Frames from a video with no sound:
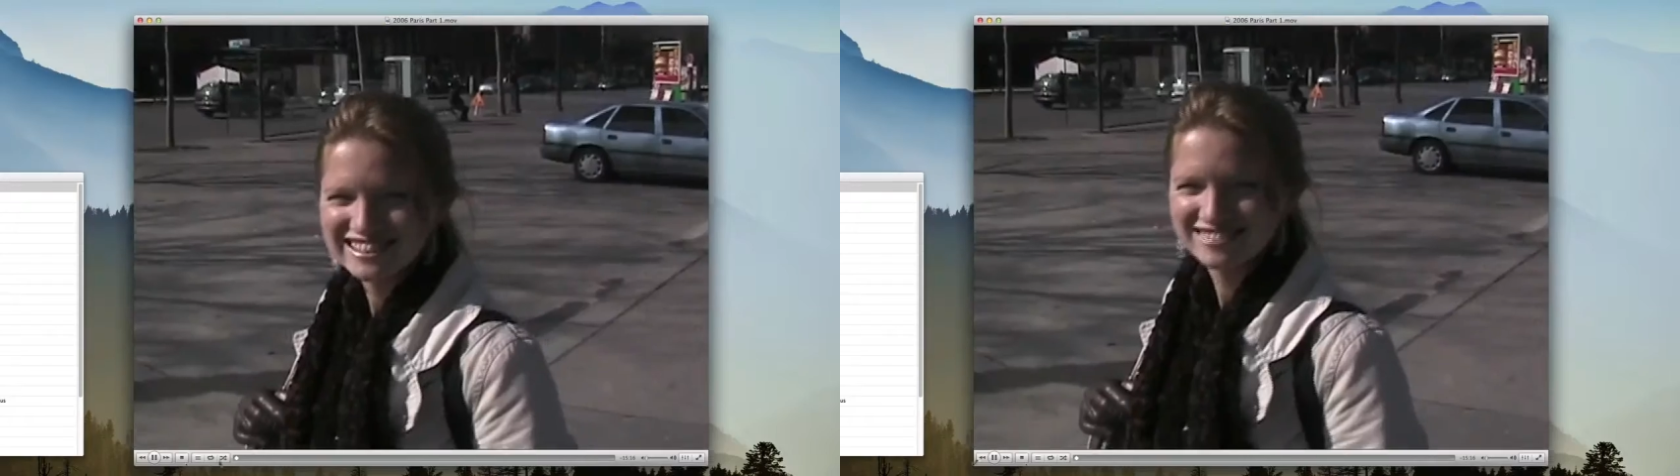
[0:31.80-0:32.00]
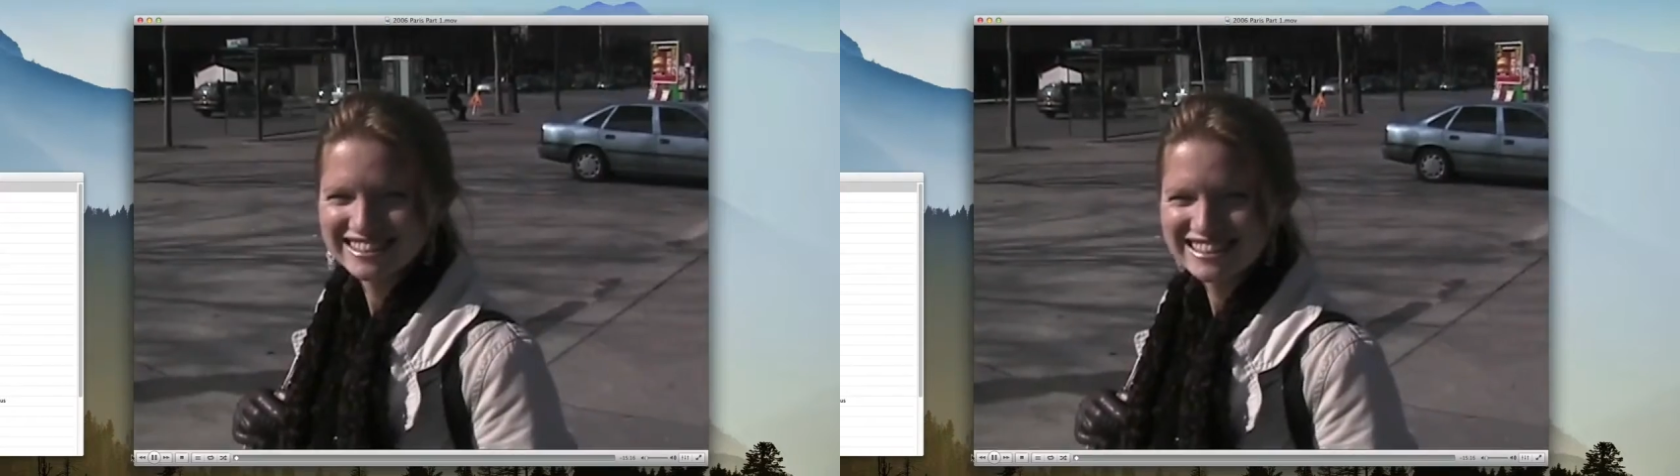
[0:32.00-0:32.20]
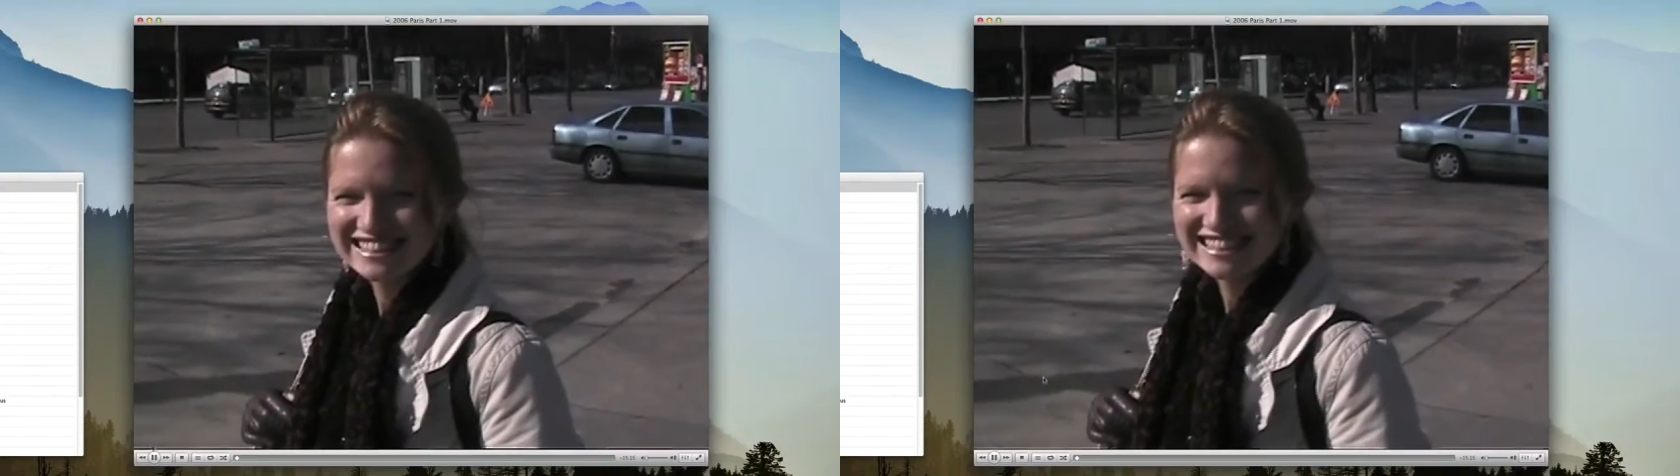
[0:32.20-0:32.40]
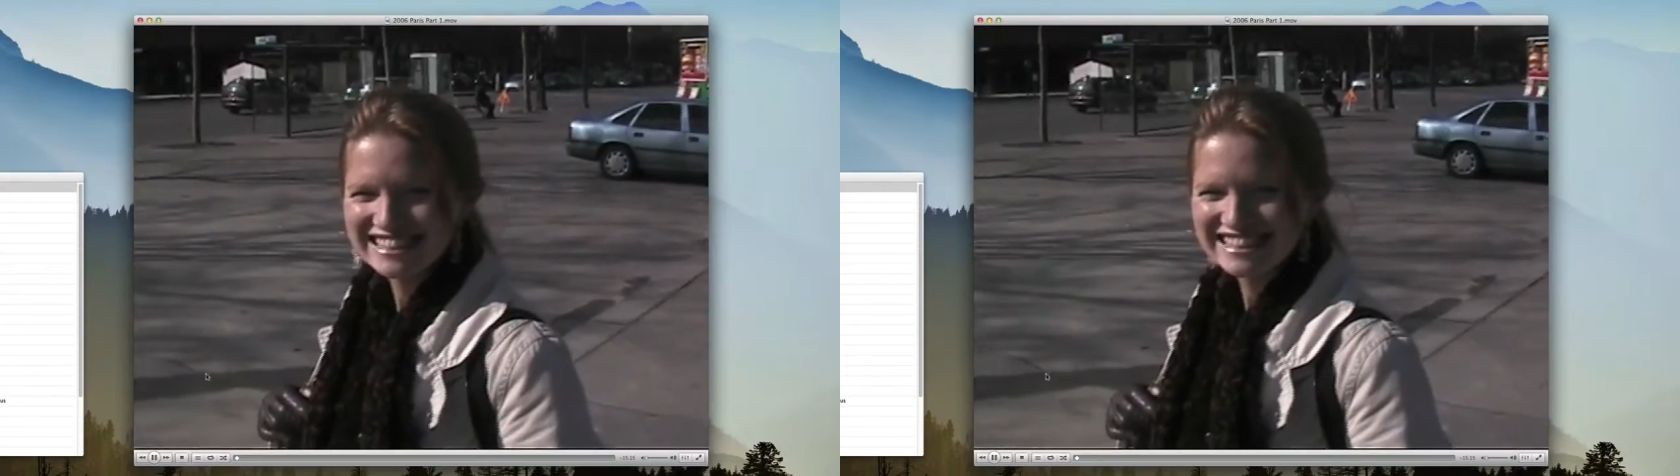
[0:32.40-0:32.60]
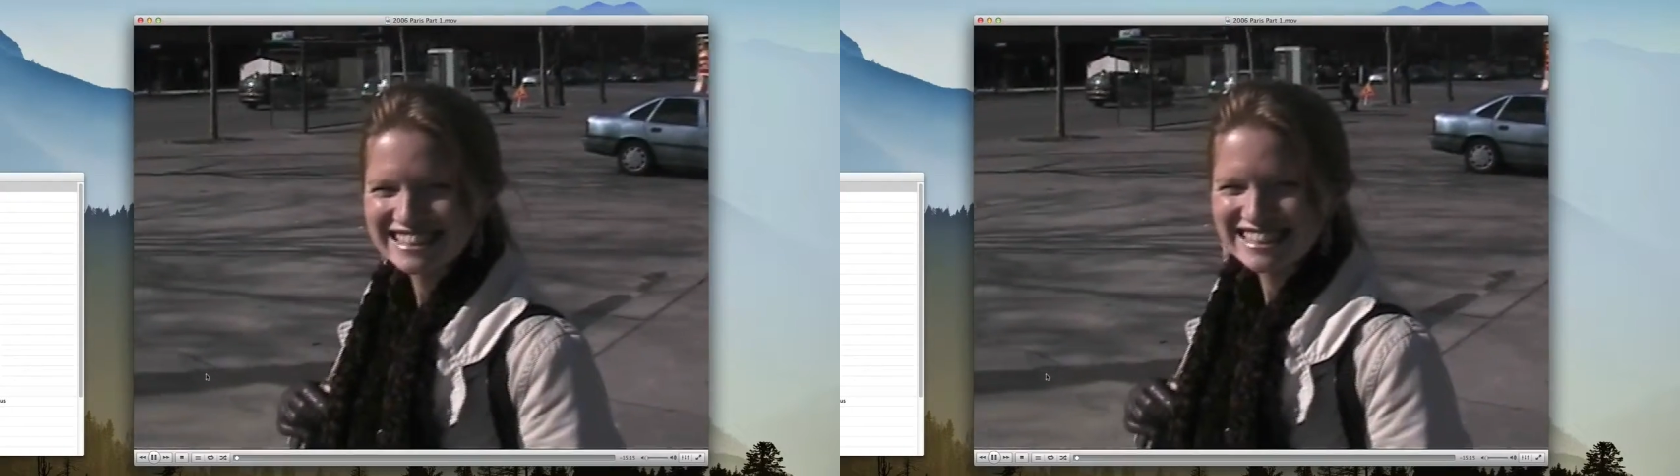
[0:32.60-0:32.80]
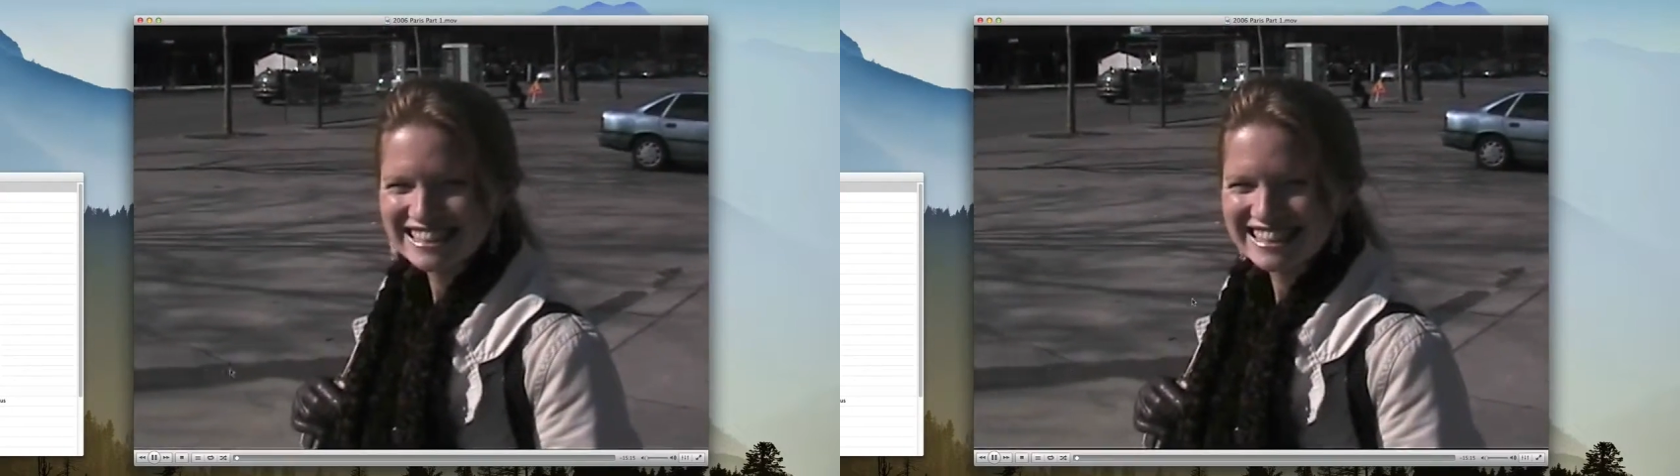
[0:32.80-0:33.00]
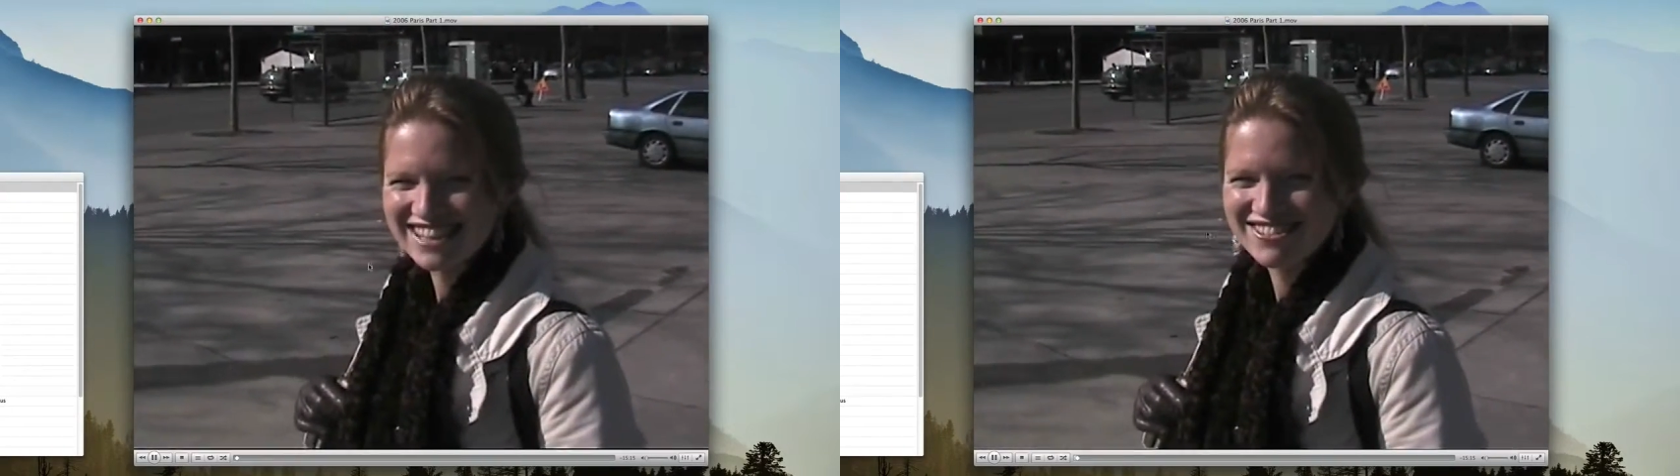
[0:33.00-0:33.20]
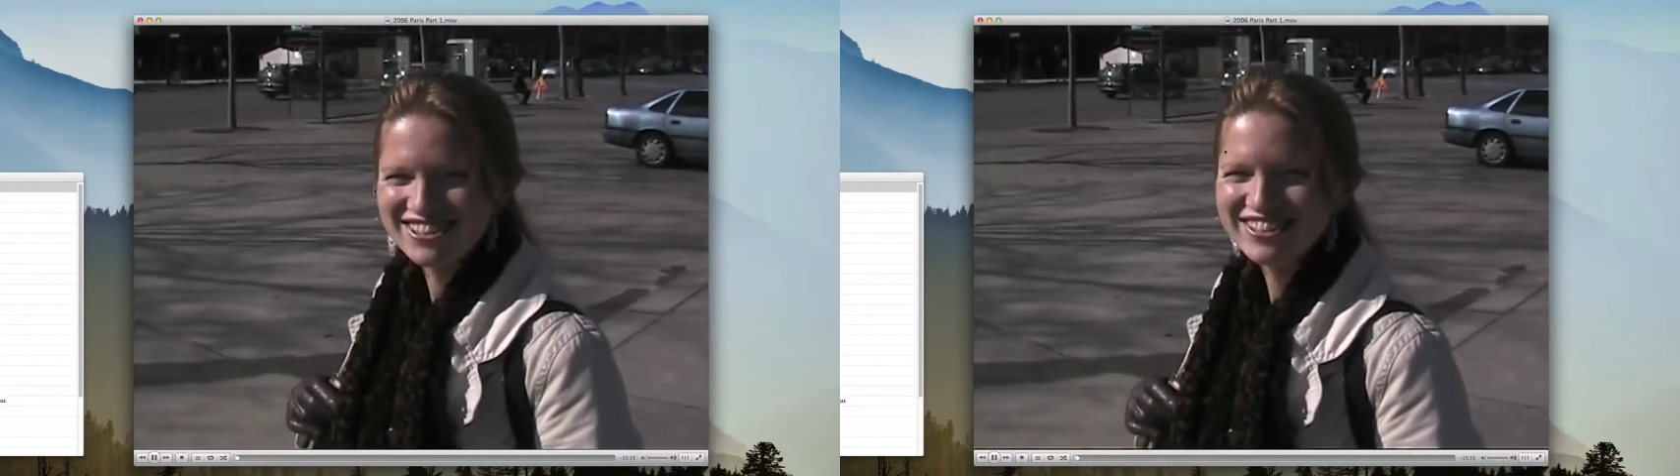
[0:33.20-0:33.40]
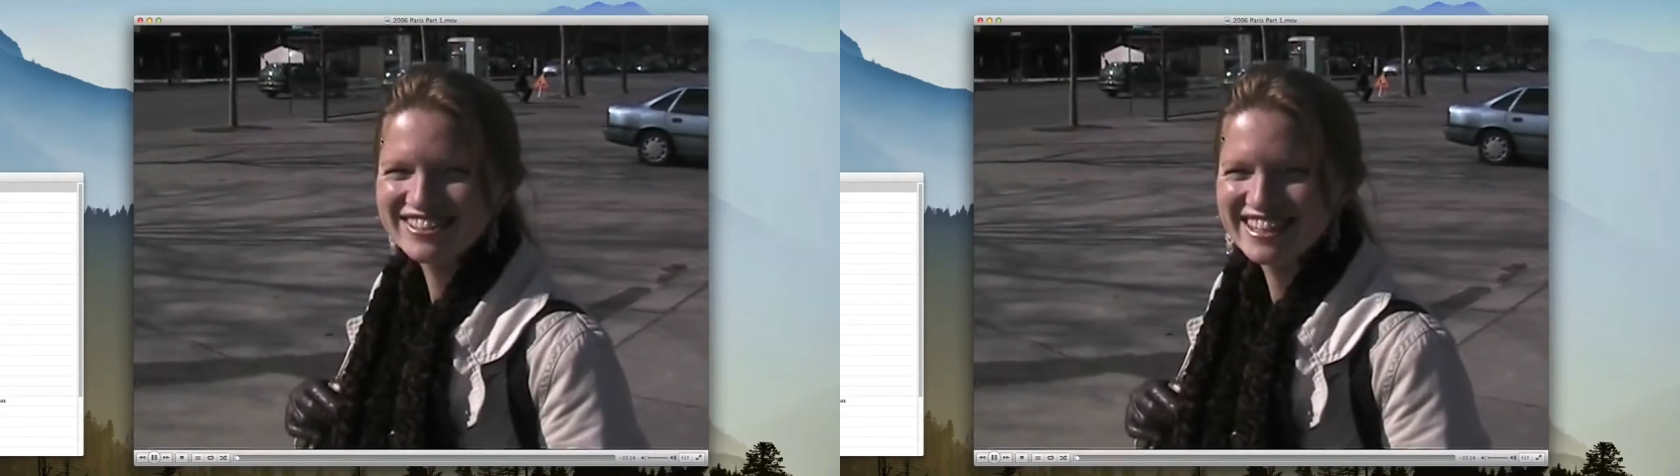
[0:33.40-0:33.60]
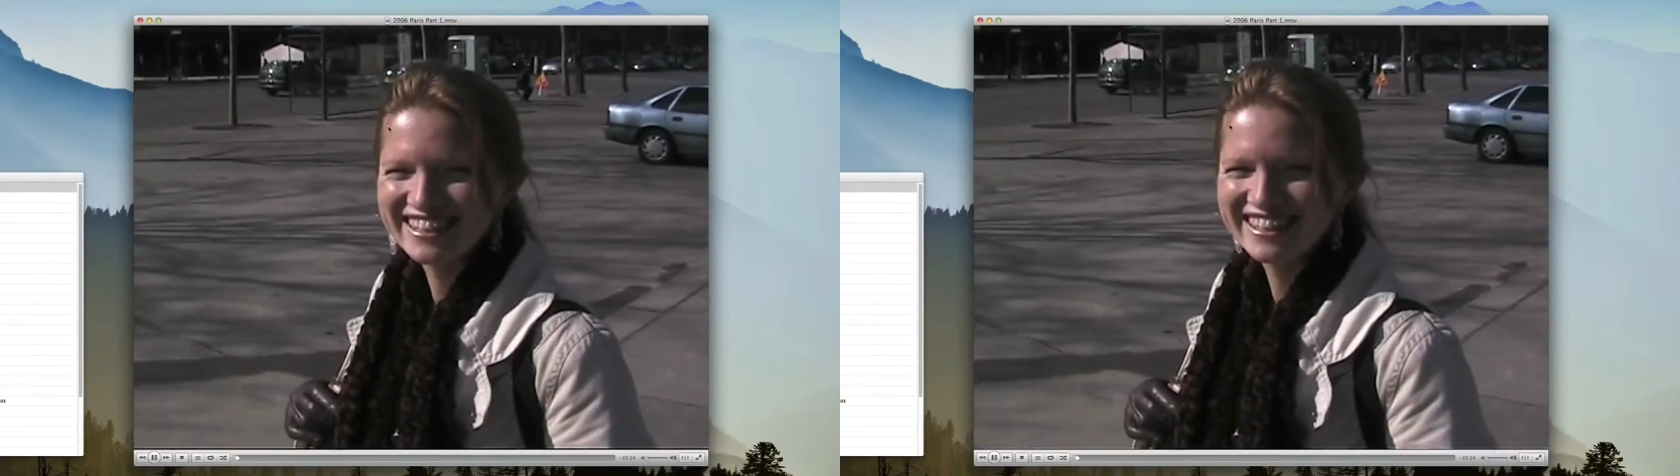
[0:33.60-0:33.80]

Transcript: on, I'll rewind it back to the start,